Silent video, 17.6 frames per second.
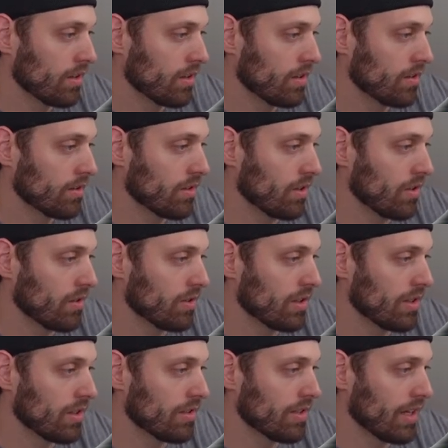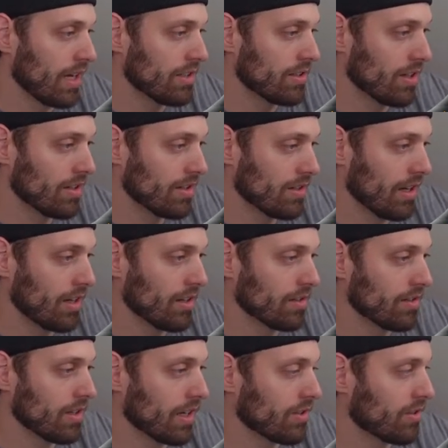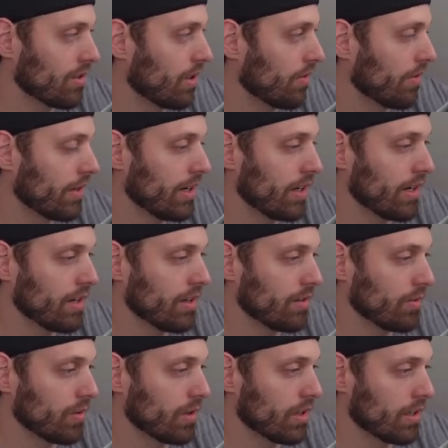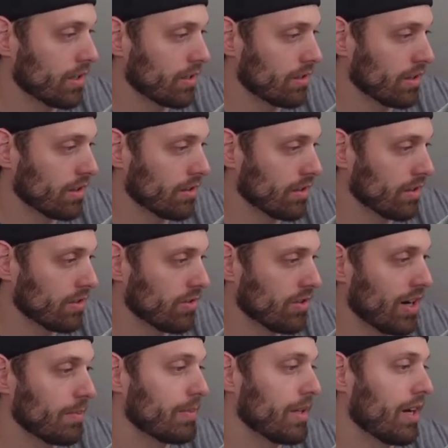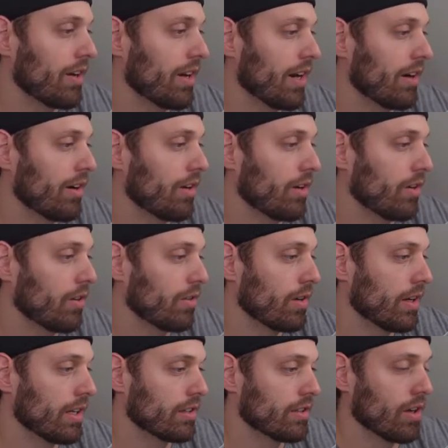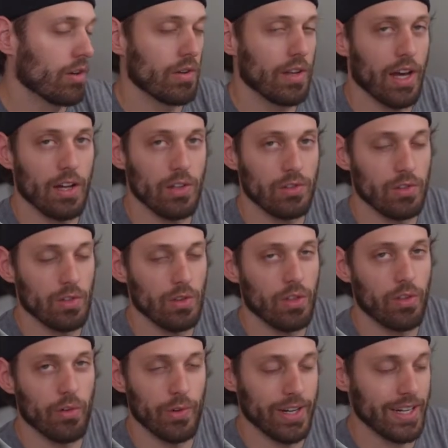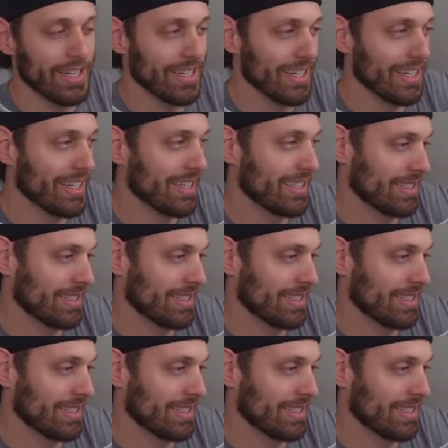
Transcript: So you see this HSL section over here. We're going to click on this drop down arrow and go down to 3D.